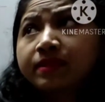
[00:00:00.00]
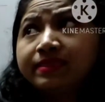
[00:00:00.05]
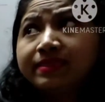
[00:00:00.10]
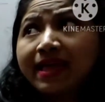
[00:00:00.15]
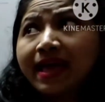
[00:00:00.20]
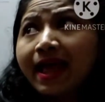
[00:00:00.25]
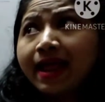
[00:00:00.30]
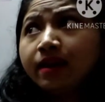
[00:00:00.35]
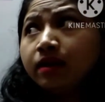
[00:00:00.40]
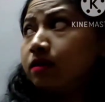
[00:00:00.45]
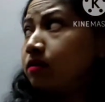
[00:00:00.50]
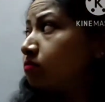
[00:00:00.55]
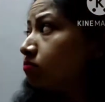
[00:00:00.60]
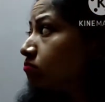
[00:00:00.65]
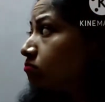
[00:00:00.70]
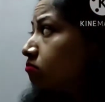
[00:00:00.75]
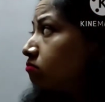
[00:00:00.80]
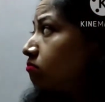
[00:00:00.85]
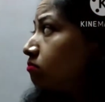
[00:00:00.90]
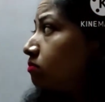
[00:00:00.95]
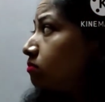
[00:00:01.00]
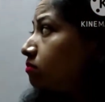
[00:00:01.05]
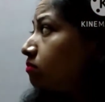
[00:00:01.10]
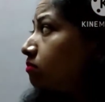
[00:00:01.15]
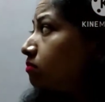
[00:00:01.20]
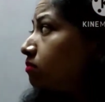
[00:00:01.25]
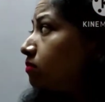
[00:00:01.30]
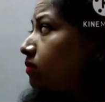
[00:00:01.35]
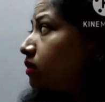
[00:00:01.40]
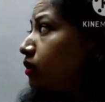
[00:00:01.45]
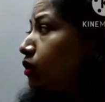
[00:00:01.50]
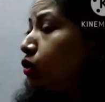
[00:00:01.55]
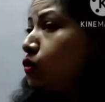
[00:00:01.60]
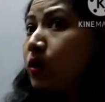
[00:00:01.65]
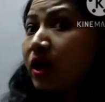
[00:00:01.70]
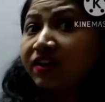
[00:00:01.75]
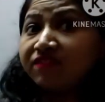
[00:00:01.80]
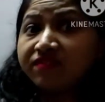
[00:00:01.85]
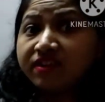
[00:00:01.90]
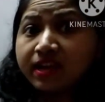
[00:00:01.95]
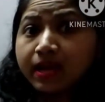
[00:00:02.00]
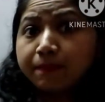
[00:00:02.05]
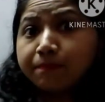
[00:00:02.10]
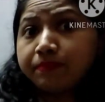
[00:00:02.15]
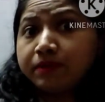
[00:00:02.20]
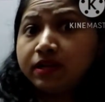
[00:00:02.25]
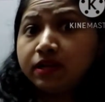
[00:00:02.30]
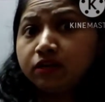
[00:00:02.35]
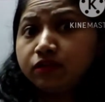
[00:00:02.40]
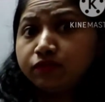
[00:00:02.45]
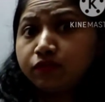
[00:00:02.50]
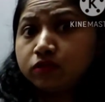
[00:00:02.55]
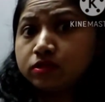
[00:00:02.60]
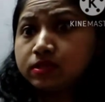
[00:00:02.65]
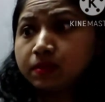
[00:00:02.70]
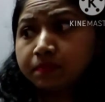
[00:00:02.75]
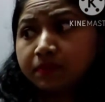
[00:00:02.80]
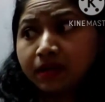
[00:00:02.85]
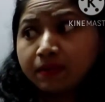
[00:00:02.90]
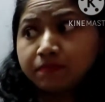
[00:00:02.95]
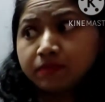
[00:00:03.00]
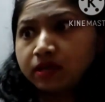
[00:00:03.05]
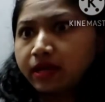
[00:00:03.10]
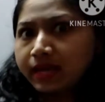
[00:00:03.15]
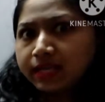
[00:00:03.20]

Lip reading: then you have kept it for some time, the